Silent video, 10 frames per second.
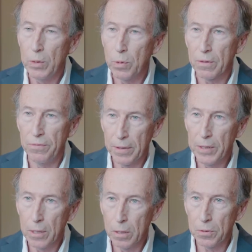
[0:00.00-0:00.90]
work
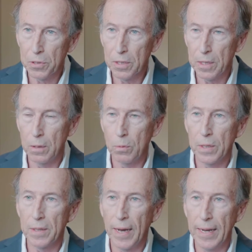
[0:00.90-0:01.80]
very closely
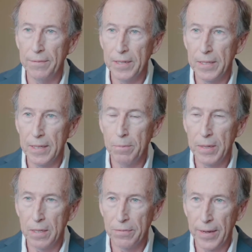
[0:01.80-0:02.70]
with IVD
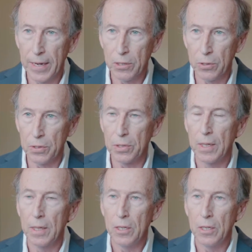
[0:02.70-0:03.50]
manufacturers